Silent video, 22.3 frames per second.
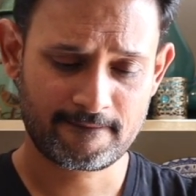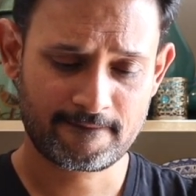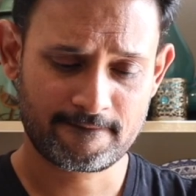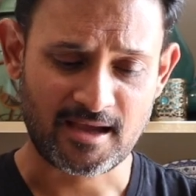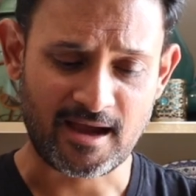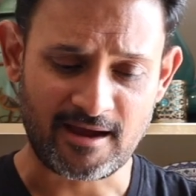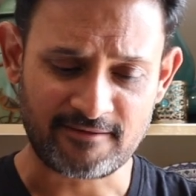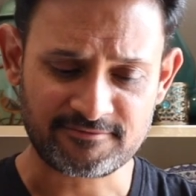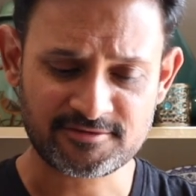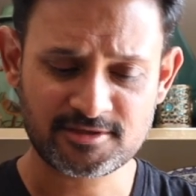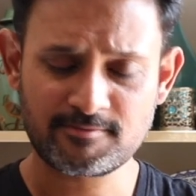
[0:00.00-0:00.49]

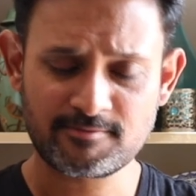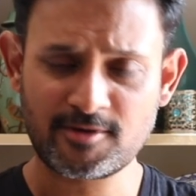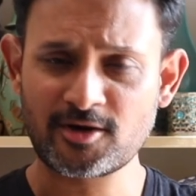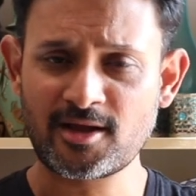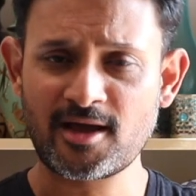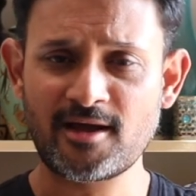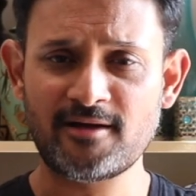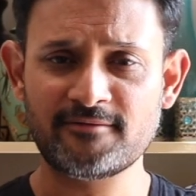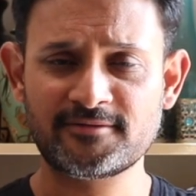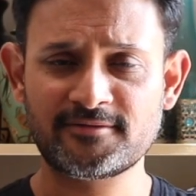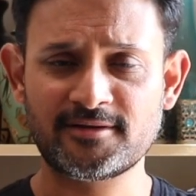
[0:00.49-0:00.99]
After about
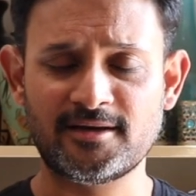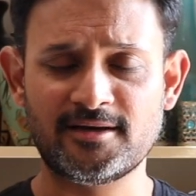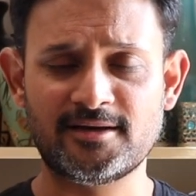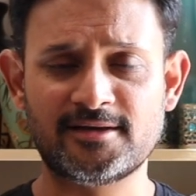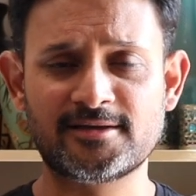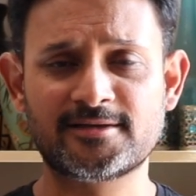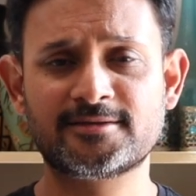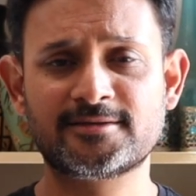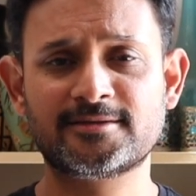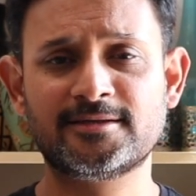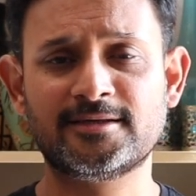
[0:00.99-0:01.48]
half an
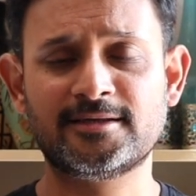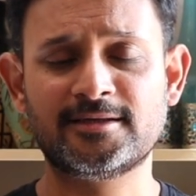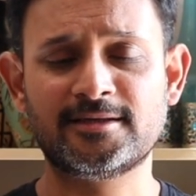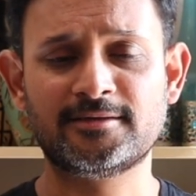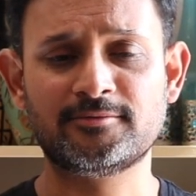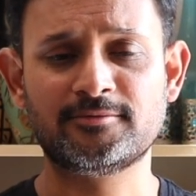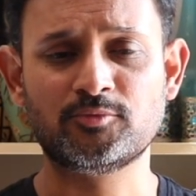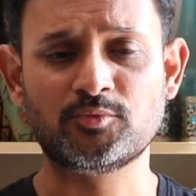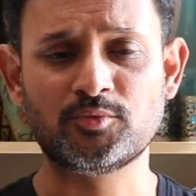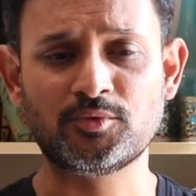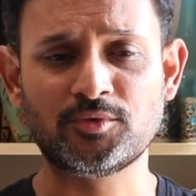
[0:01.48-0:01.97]

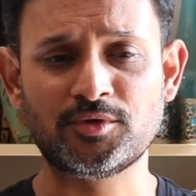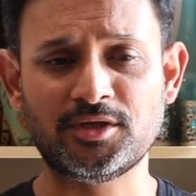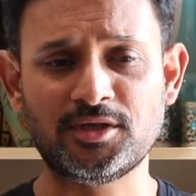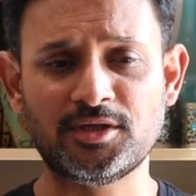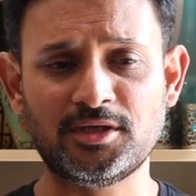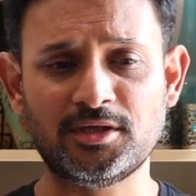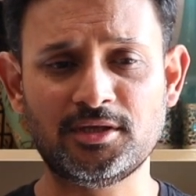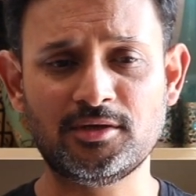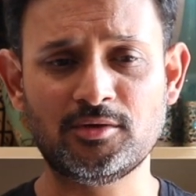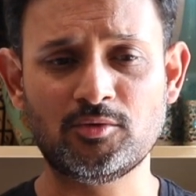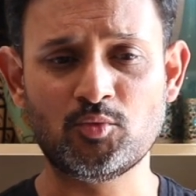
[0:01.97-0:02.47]
hour,
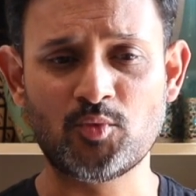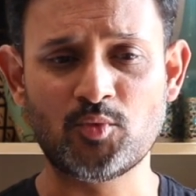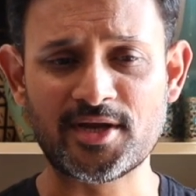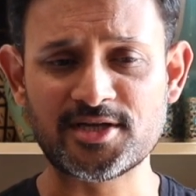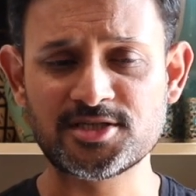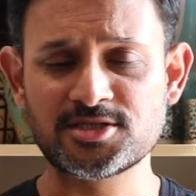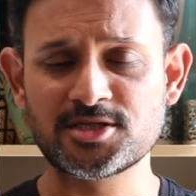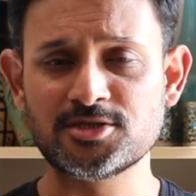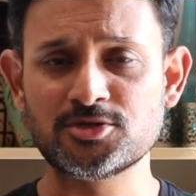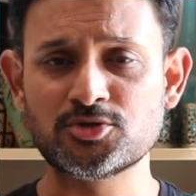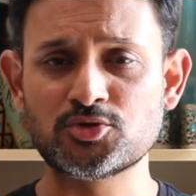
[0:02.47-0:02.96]
we
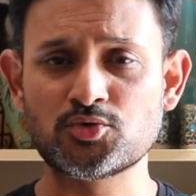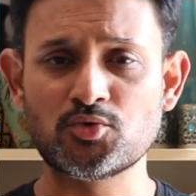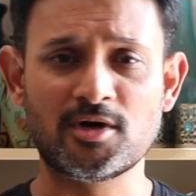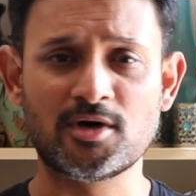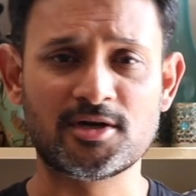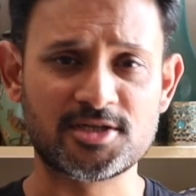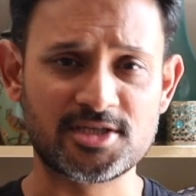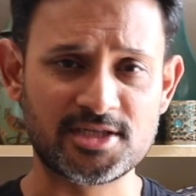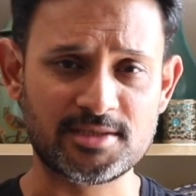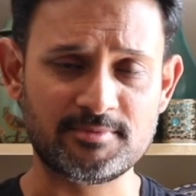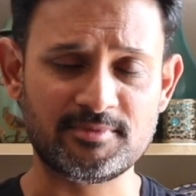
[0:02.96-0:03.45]
went into
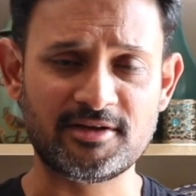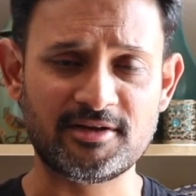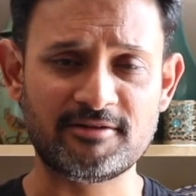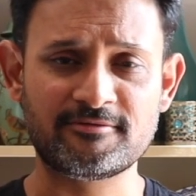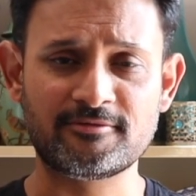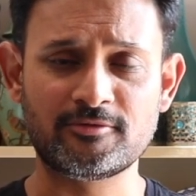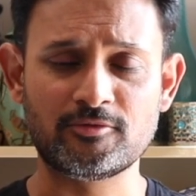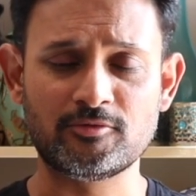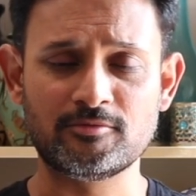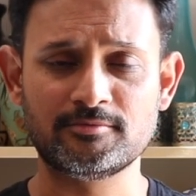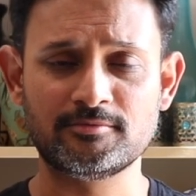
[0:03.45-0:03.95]
our
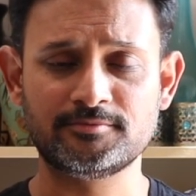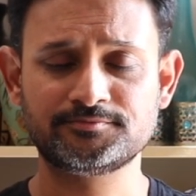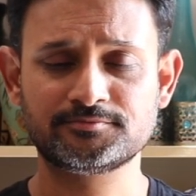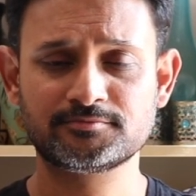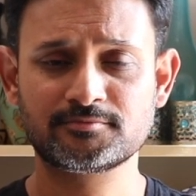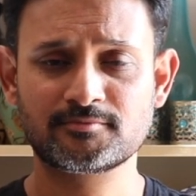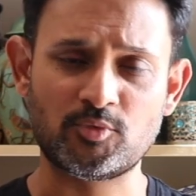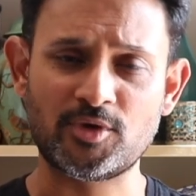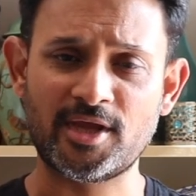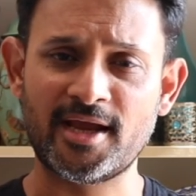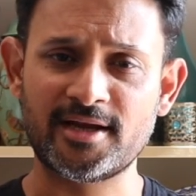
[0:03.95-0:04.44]
debrief room.
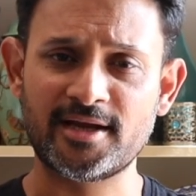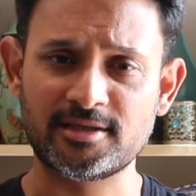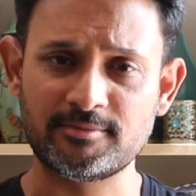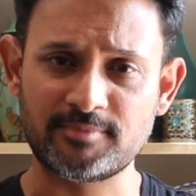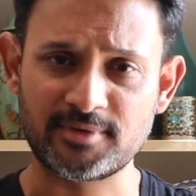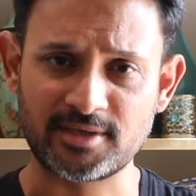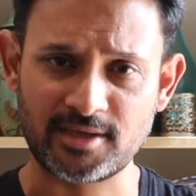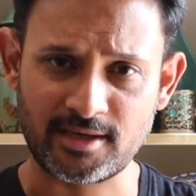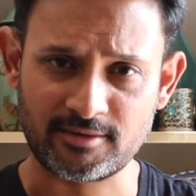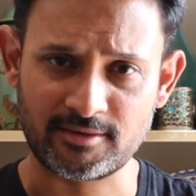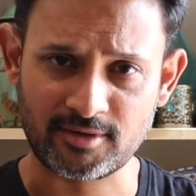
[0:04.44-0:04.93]
We had the
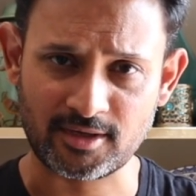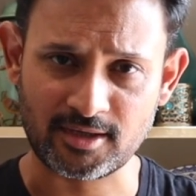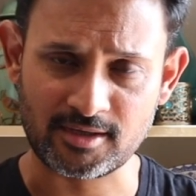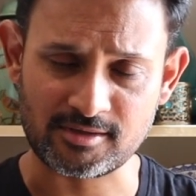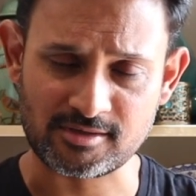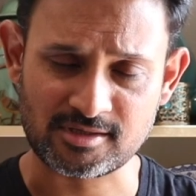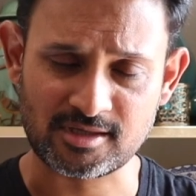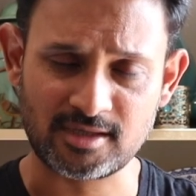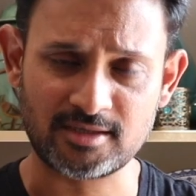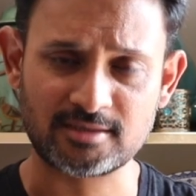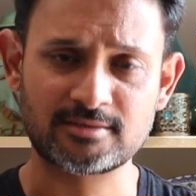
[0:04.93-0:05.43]
pediatric
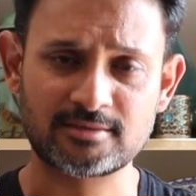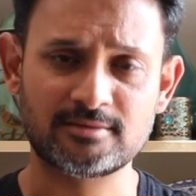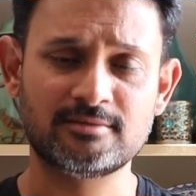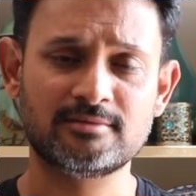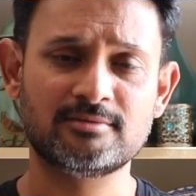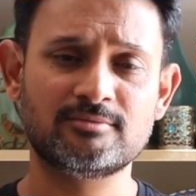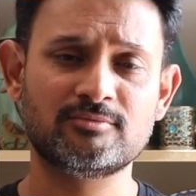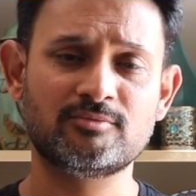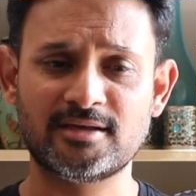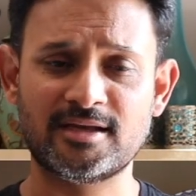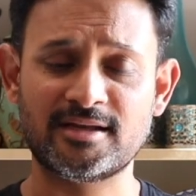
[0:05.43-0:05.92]

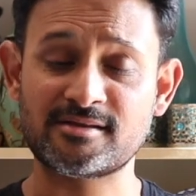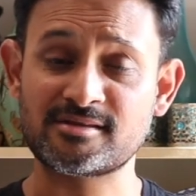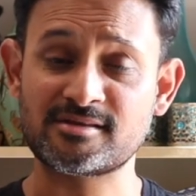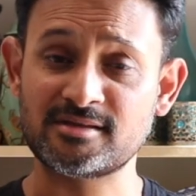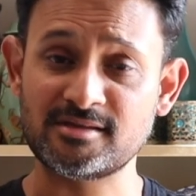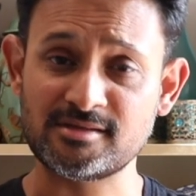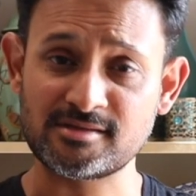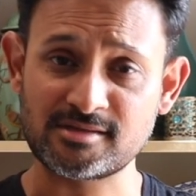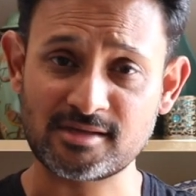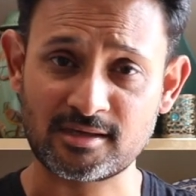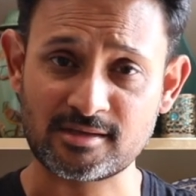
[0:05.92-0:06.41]
consultant,
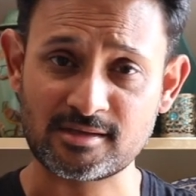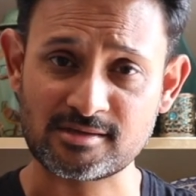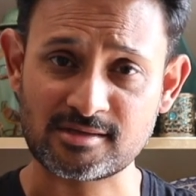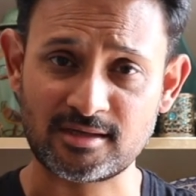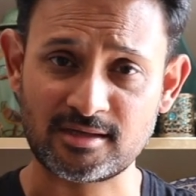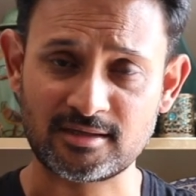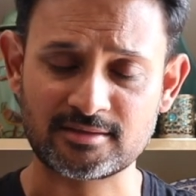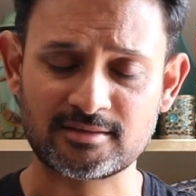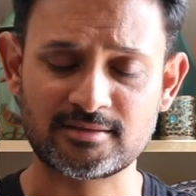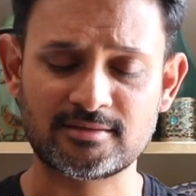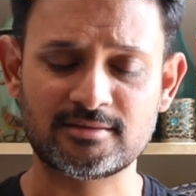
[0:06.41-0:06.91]
anesthesia
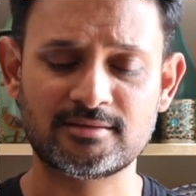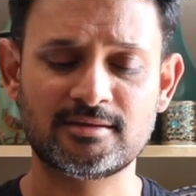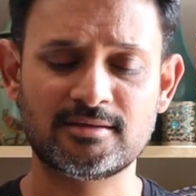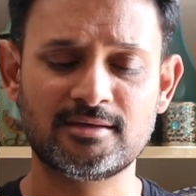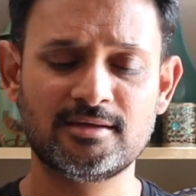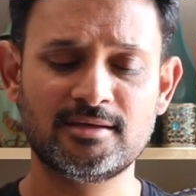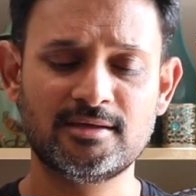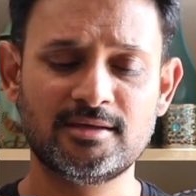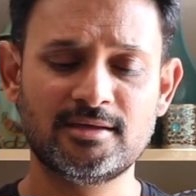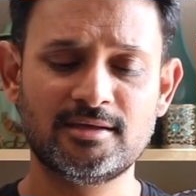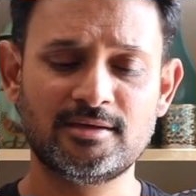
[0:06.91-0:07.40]
consultant,
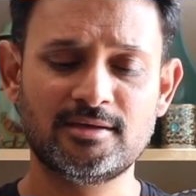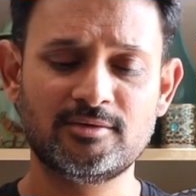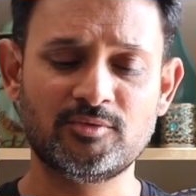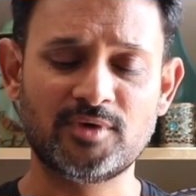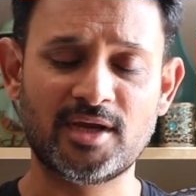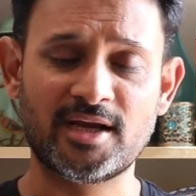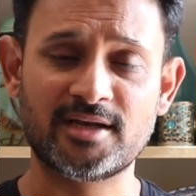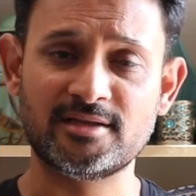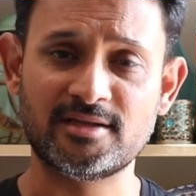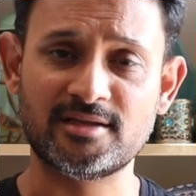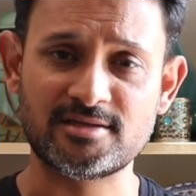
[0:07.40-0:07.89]

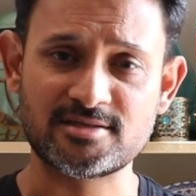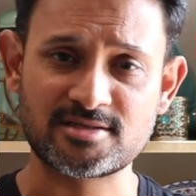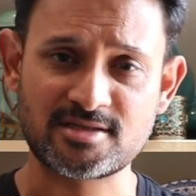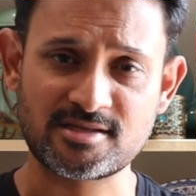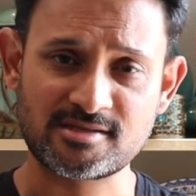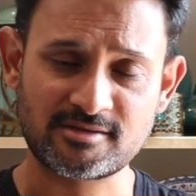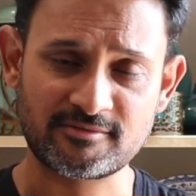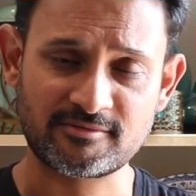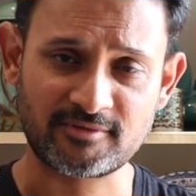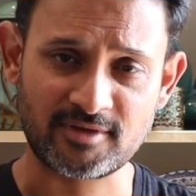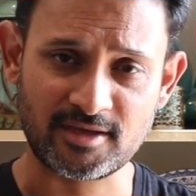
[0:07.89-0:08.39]
we had the
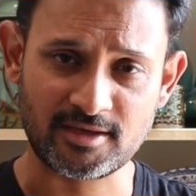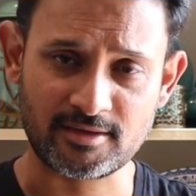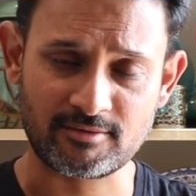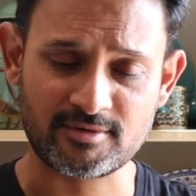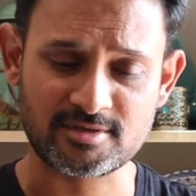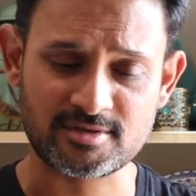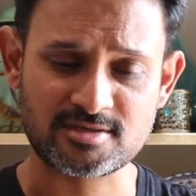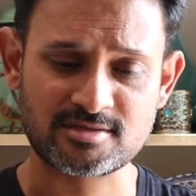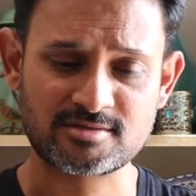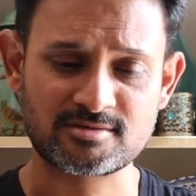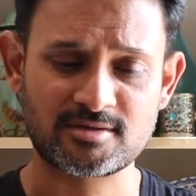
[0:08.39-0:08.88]
intensive care
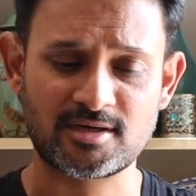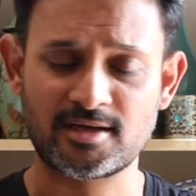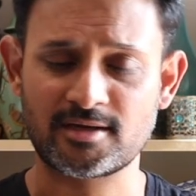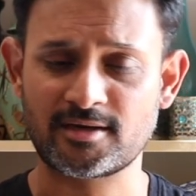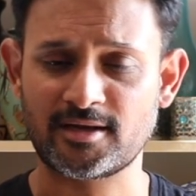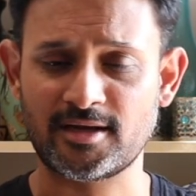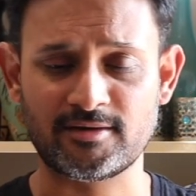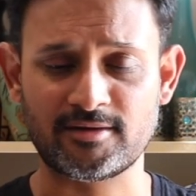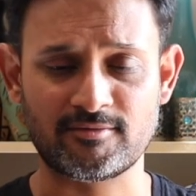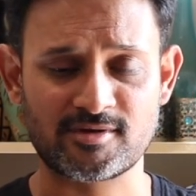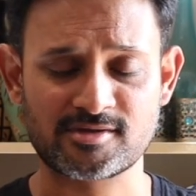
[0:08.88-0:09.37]
registrar
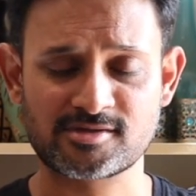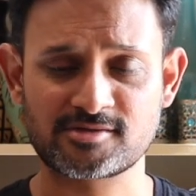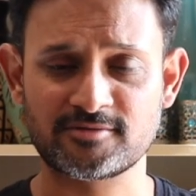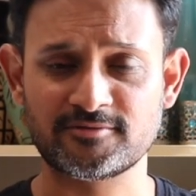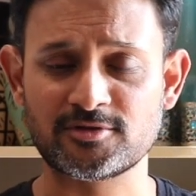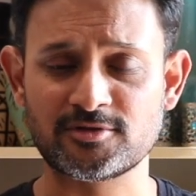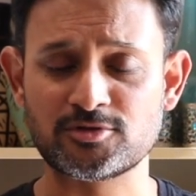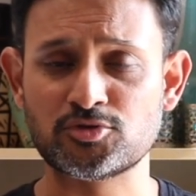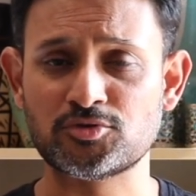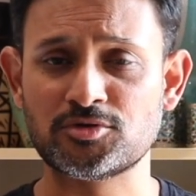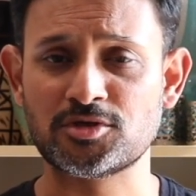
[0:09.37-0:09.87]
and rest of
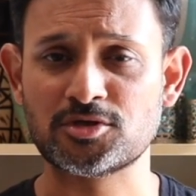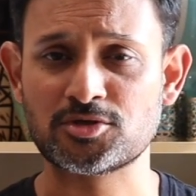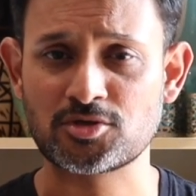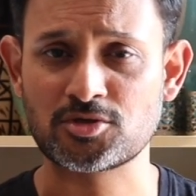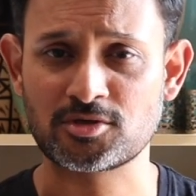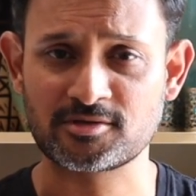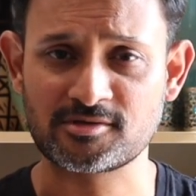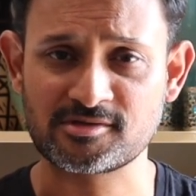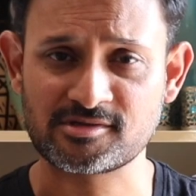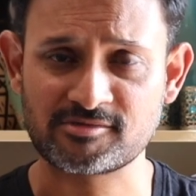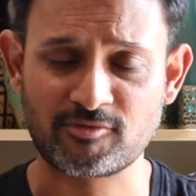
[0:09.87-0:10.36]
the junior
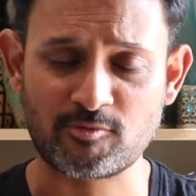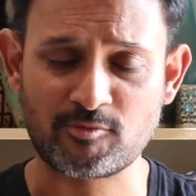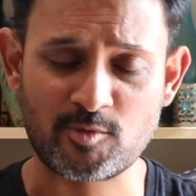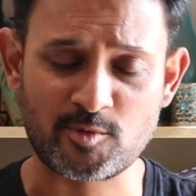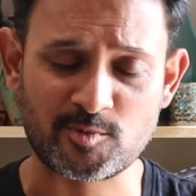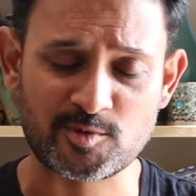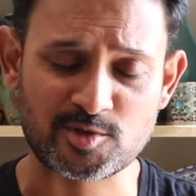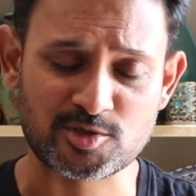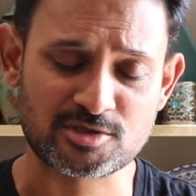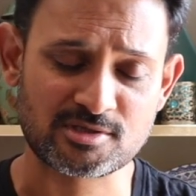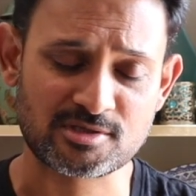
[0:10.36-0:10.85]
doctors from
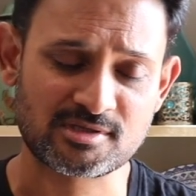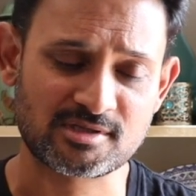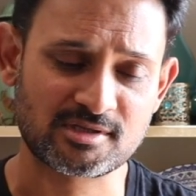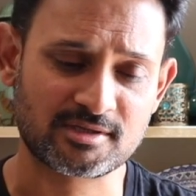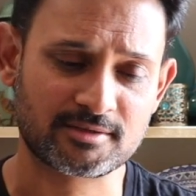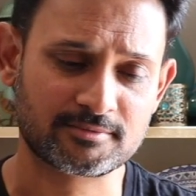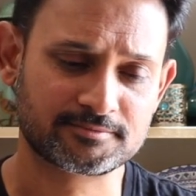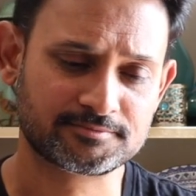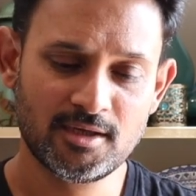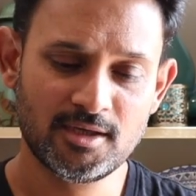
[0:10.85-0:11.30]
emergency.